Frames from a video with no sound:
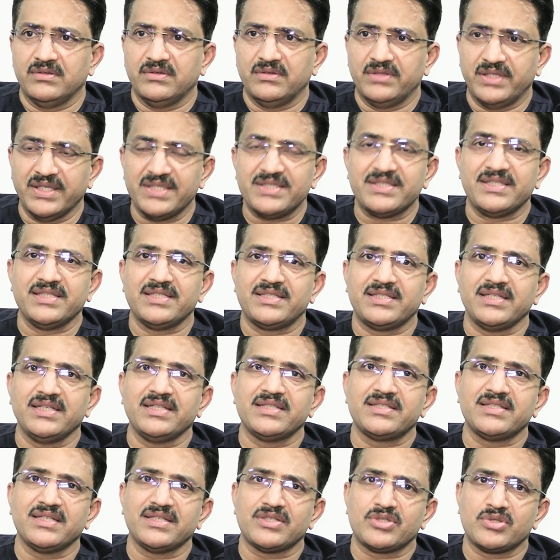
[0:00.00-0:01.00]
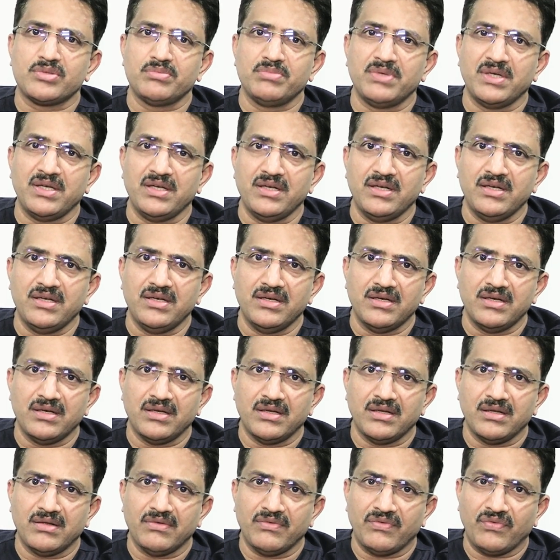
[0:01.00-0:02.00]
this disease is to be
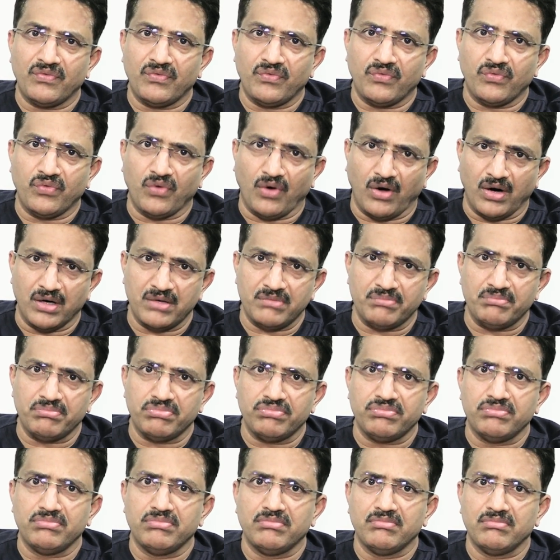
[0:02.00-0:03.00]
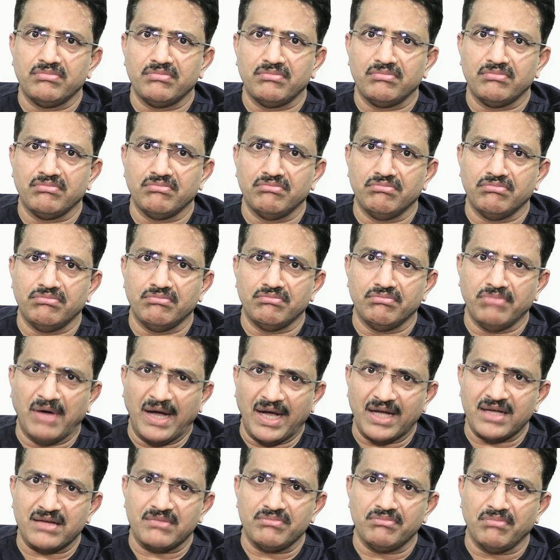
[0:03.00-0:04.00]
fought
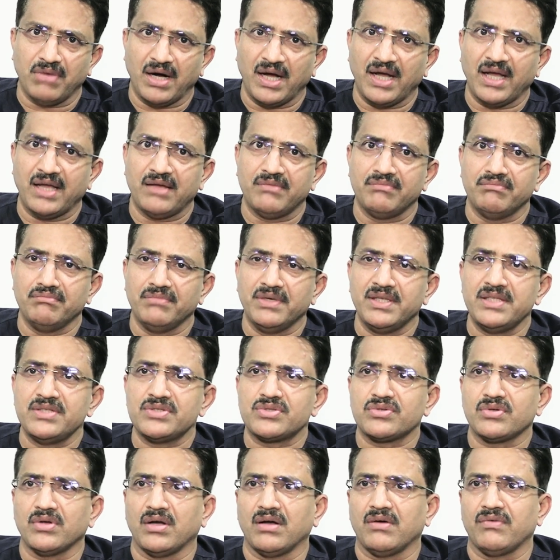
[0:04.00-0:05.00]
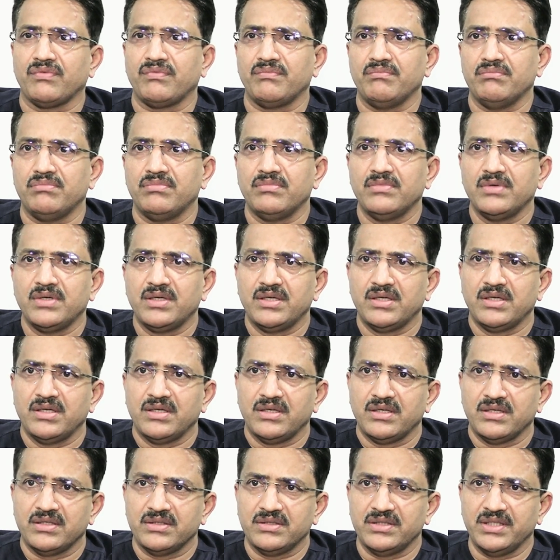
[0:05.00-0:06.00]
back by means of
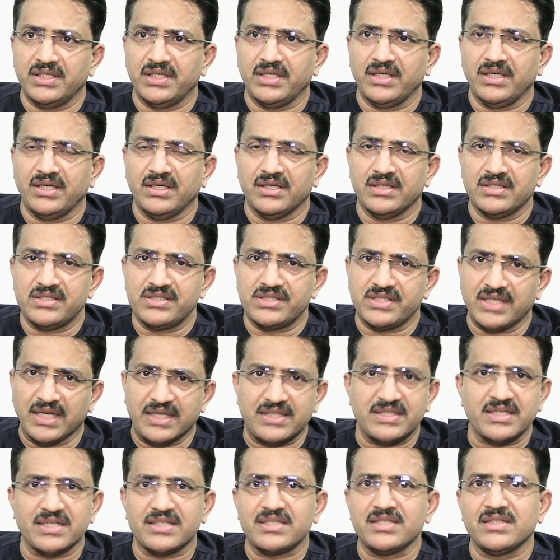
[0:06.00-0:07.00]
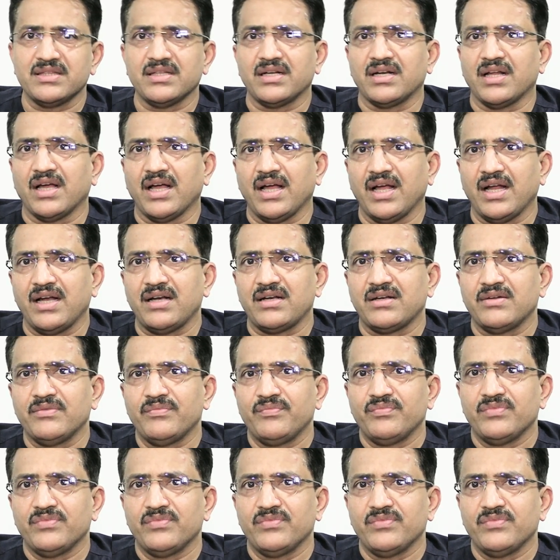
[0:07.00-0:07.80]
the changes in the diet,